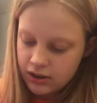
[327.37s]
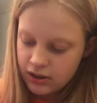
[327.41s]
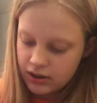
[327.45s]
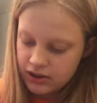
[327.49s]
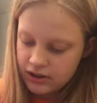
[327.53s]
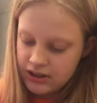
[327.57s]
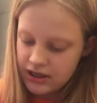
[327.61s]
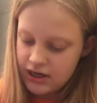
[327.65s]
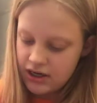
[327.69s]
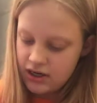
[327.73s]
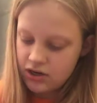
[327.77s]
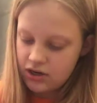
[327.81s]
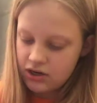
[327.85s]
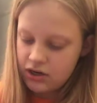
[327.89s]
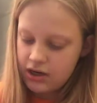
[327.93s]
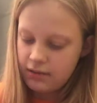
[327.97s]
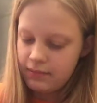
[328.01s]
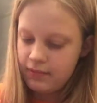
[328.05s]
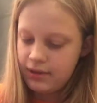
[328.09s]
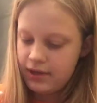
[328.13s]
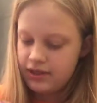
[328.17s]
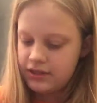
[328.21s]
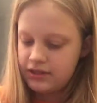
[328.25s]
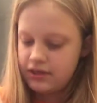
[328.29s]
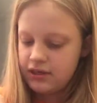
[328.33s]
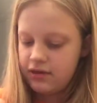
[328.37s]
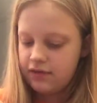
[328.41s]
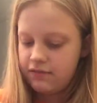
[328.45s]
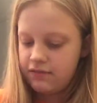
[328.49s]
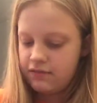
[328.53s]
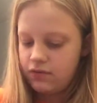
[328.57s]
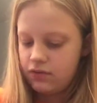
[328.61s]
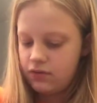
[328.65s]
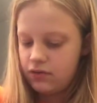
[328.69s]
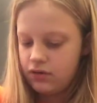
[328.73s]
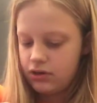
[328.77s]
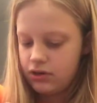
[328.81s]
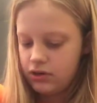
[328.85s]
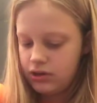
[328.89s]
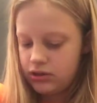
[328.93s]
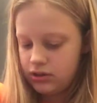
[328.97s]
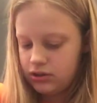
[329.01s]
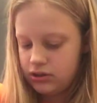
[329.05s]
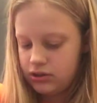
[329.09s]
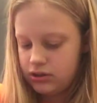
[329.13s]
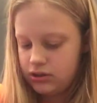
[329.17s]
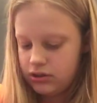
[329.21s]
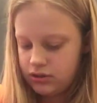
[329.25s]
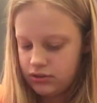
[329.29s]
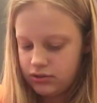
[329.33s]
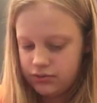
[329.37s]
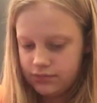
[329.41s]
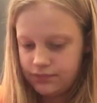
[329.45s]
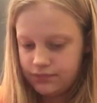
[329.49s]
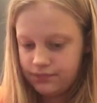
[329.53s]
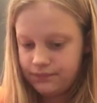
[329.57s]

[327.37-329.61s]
And Tanner kept asking for it. So.